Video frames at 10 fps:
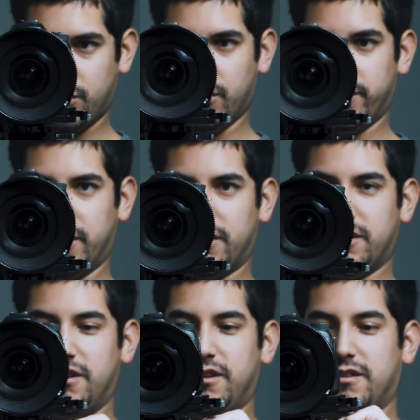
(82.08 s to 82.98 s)
Perfect.
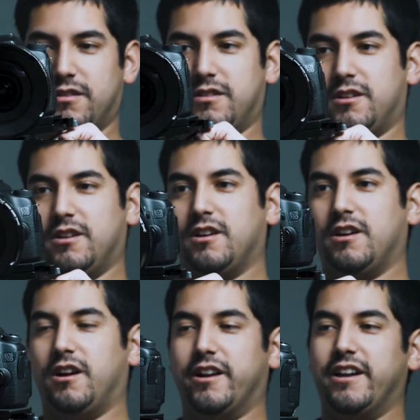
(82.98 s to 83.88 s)

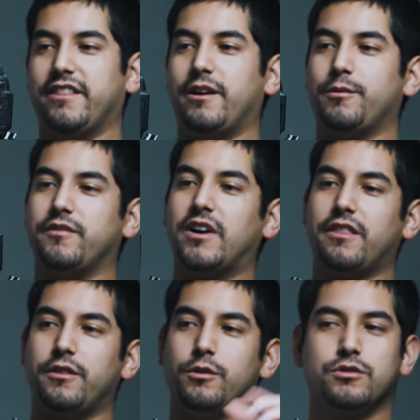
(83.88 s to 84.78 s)
All right, now that we've
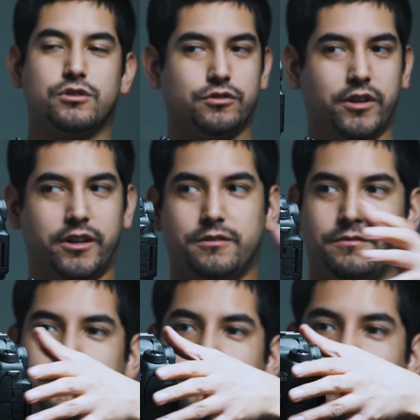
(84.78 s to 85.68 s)
got those straight,
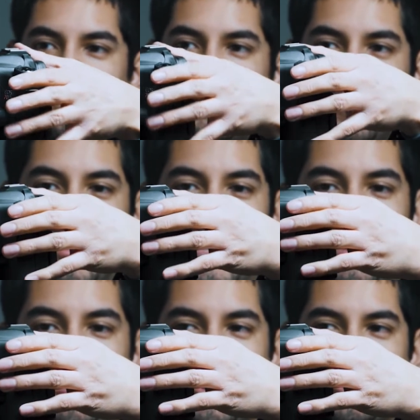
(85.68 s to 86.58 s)
the
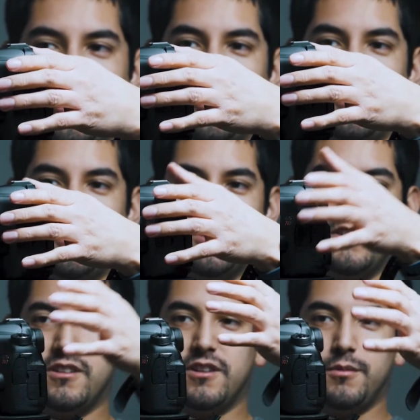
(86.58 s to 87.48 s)
camera shouldn't
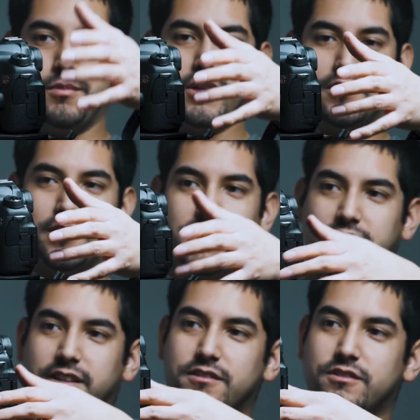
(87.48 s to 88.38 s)
be
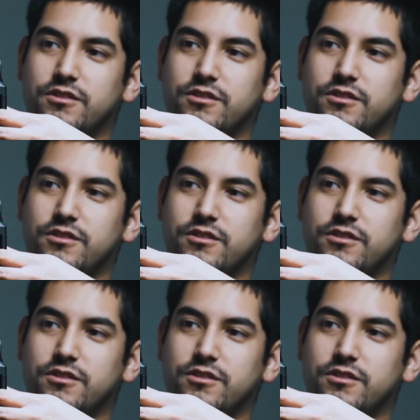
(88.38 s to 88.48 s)
leaning